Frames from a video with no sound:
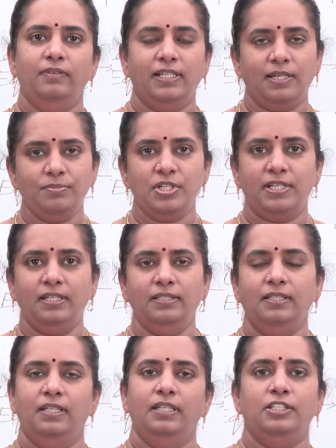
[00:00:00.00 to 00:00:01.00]
Welcome children.
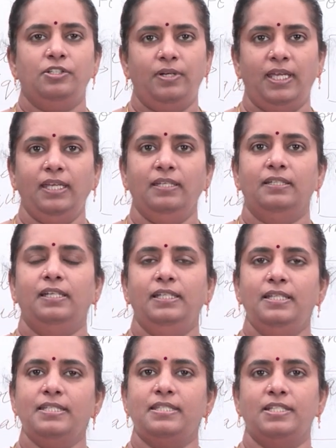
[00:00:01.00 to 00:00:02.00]
Today in
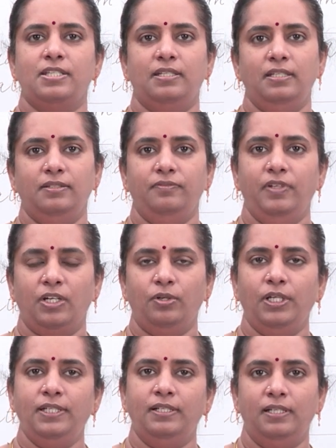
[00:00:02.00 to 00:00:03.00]
this session we are
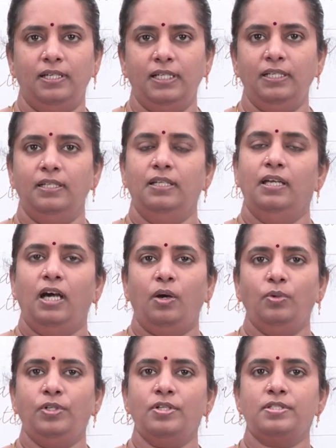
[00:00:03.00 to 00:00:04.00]
going to learn
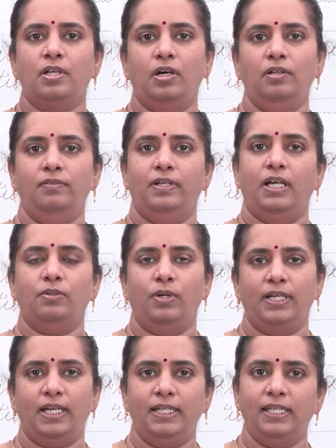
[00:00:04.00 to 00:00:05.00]
how to solve a
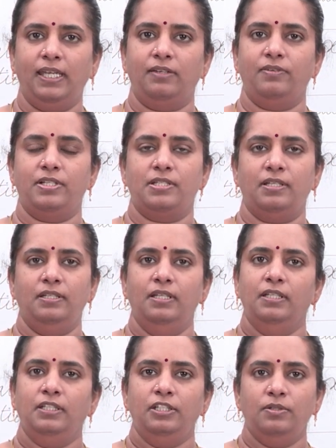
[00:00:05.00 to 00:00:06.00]
quadratic equation
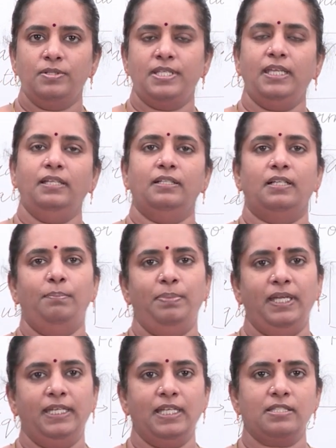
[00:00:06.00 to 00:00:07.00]
using
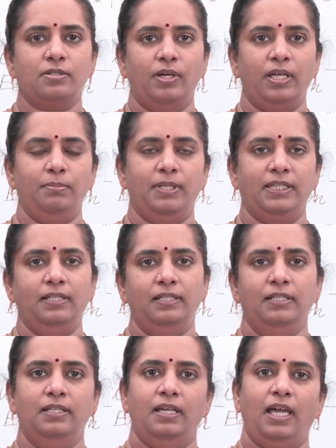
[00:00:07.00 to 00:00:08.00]
completing square method
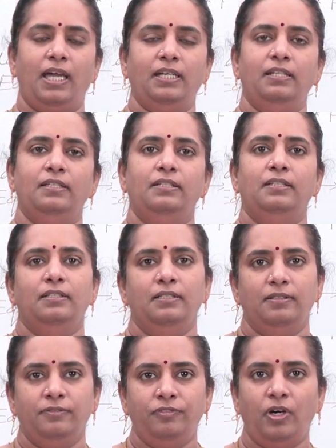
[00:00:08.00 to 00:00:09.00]
and
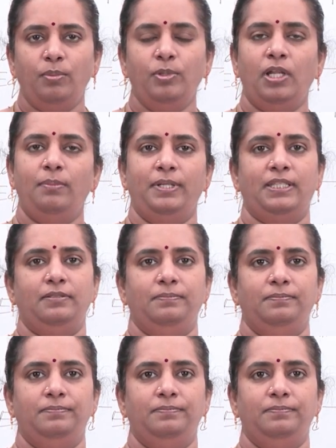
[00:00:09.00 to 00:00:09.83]
formula method.